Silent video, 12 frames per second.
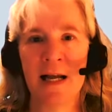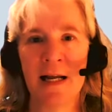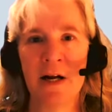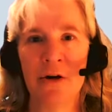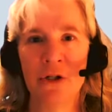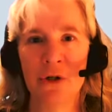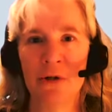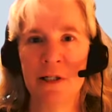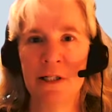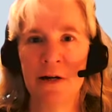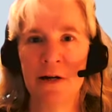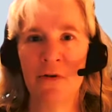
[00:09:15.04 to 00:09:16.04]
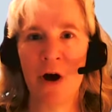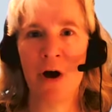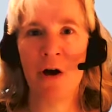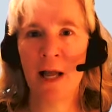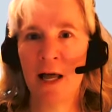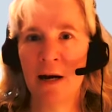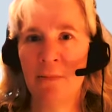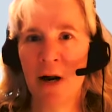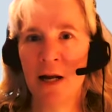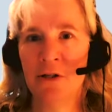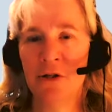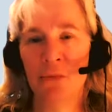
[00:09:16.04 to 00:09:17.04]
characteristic of all
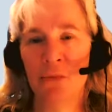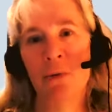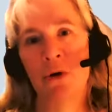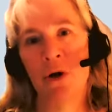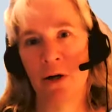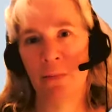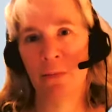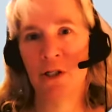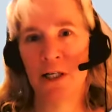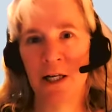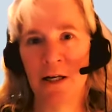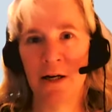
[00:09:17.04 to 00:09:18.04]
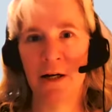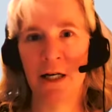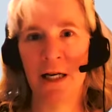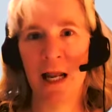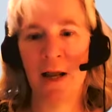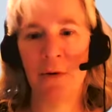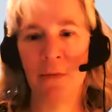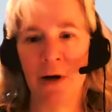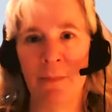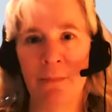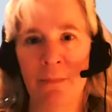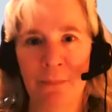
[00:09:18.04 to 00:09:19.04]
catamarans, or we were on a particularly light
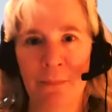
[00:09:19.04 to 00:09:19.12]
one?